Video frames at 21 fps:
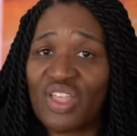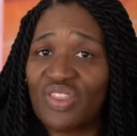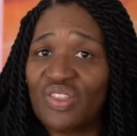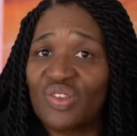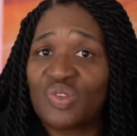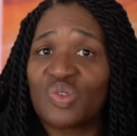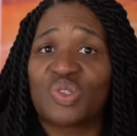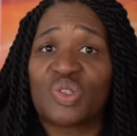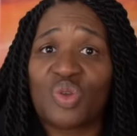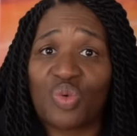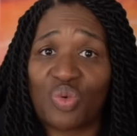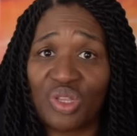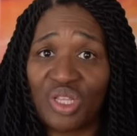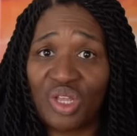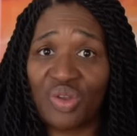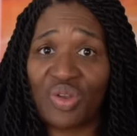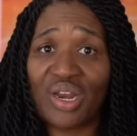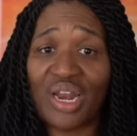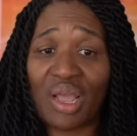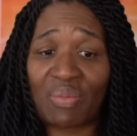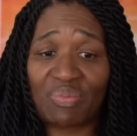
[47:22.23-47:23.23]
And this was a really
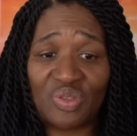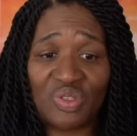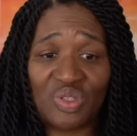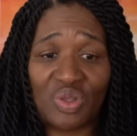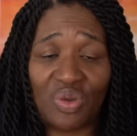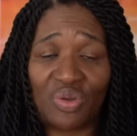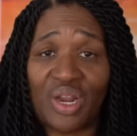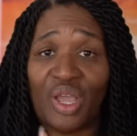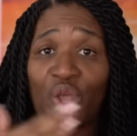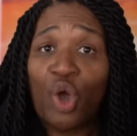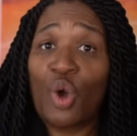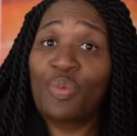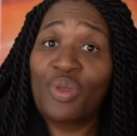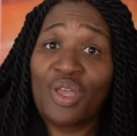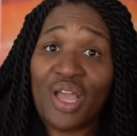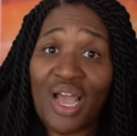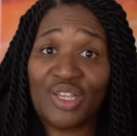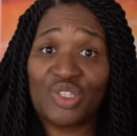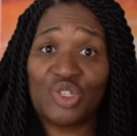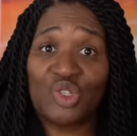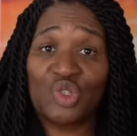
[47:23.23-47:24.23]
great episode. And I hope you
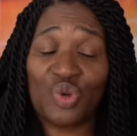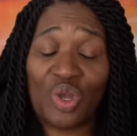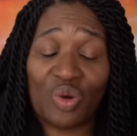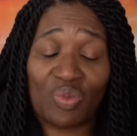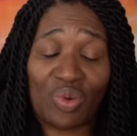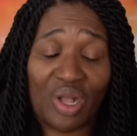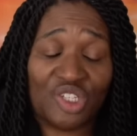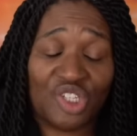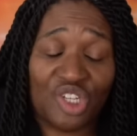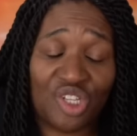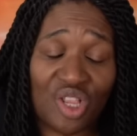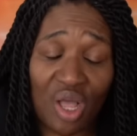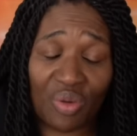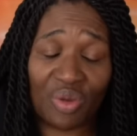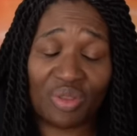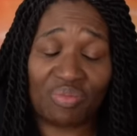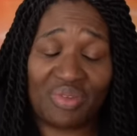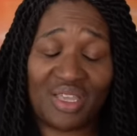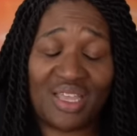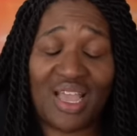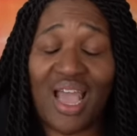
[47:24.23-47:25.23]
guys enjoyed watching along with
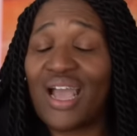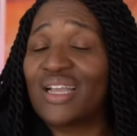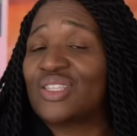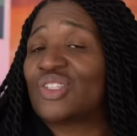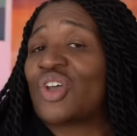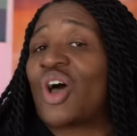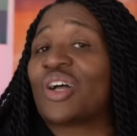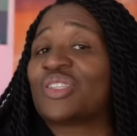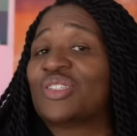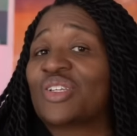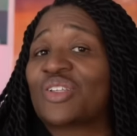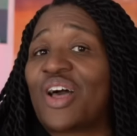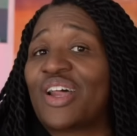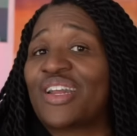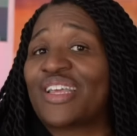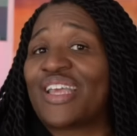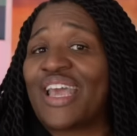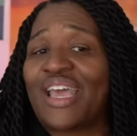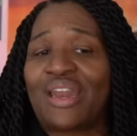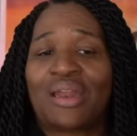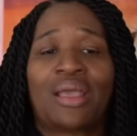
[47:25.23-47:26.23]
me. I talked a lot
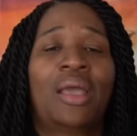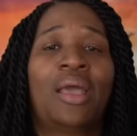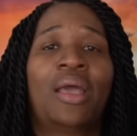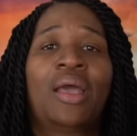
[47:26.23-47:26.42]
again.